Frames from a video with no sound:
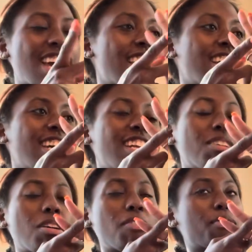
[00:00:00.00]
And
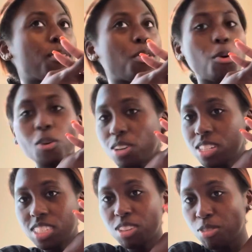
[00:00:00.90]
of
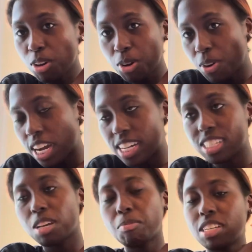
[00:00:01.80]
course, you know I had to
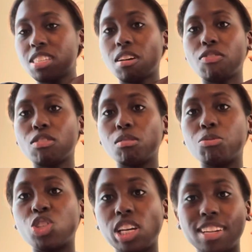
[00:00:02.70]
get my stuff from
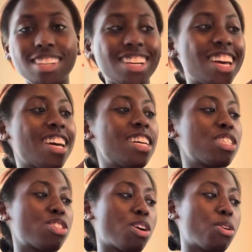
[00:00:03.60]
Shein.
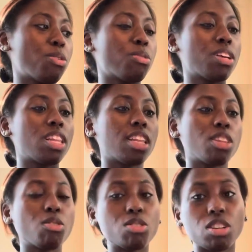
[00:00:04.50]
So
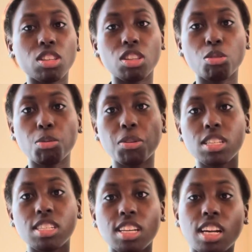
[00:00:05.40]
those are the three
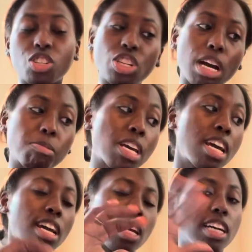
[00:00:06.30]
places that I shopped.
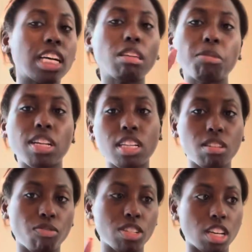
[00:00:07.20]
And I got them in at
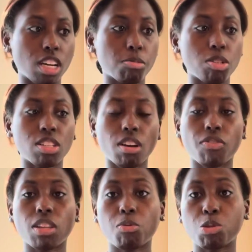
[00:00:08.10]
different times, so I
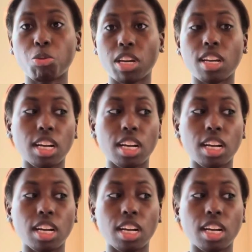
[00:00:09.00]
definitely was waiting.